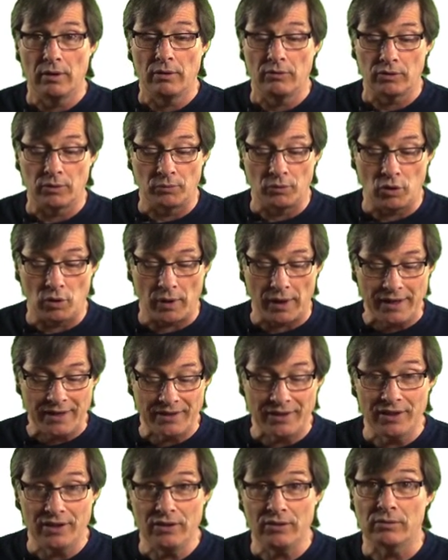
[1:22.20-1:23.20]
some
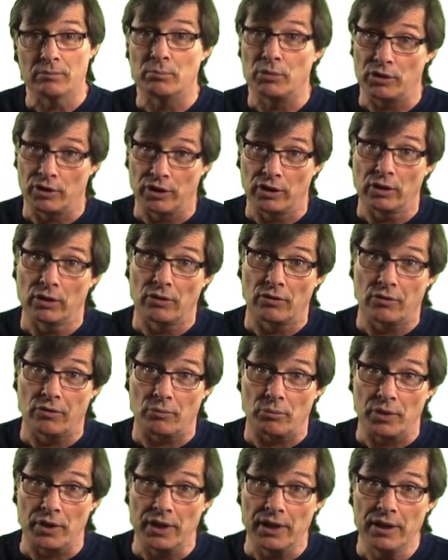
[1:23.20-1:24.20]
crises, in particular
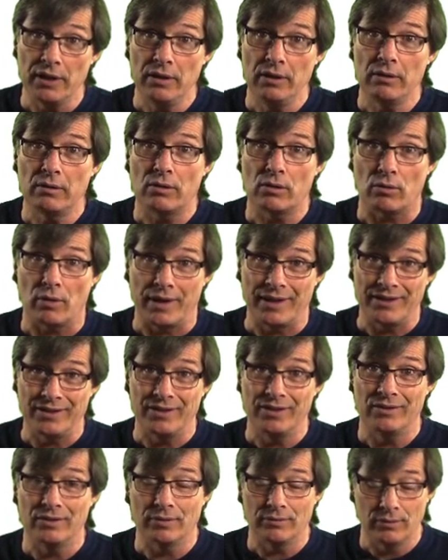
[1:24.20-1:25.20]
three
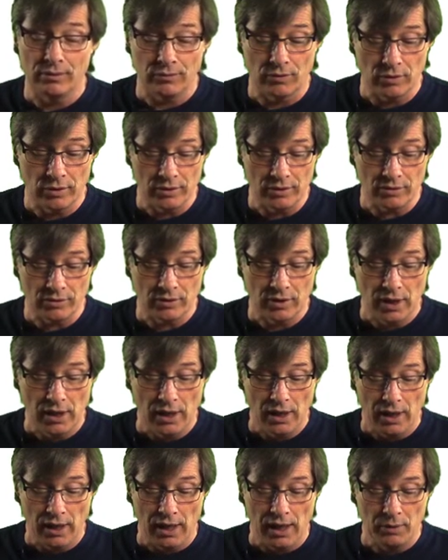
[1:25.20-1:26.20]
crises of divorce,
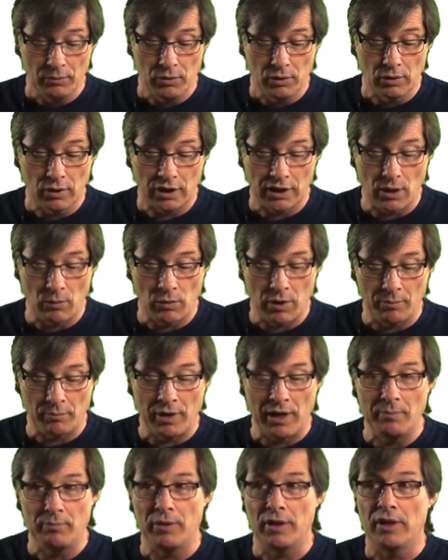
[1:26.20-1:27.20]
and we'll look at what
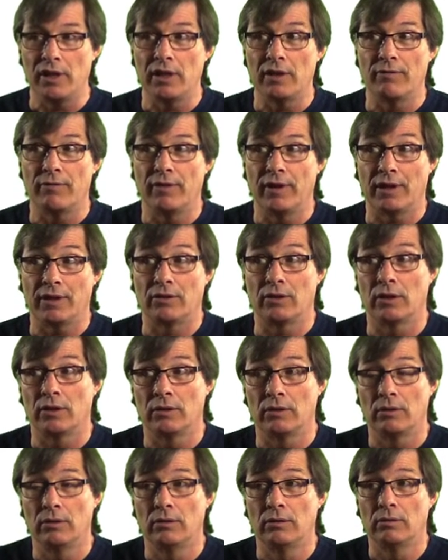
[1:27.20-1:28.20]
might be the effect
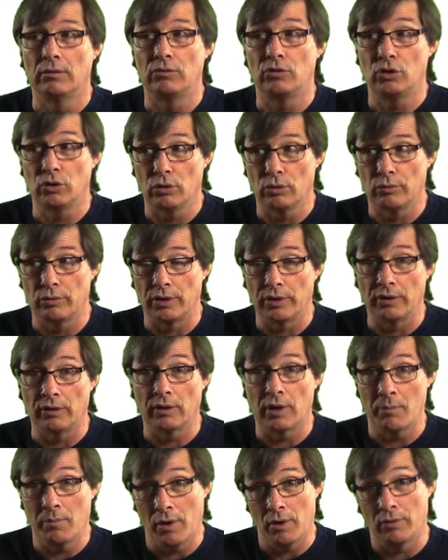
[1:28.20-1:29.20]
on children
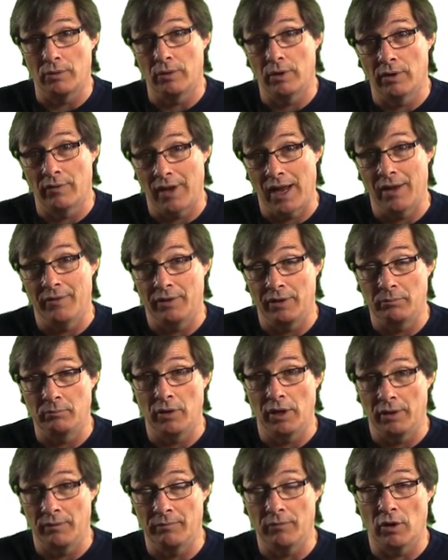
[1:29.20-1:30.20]
about having
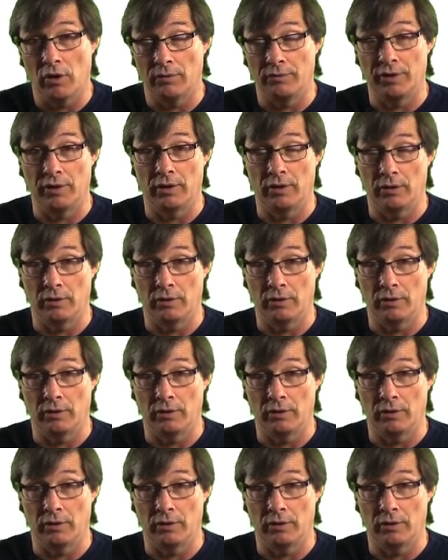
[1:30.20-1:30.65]
been involved in a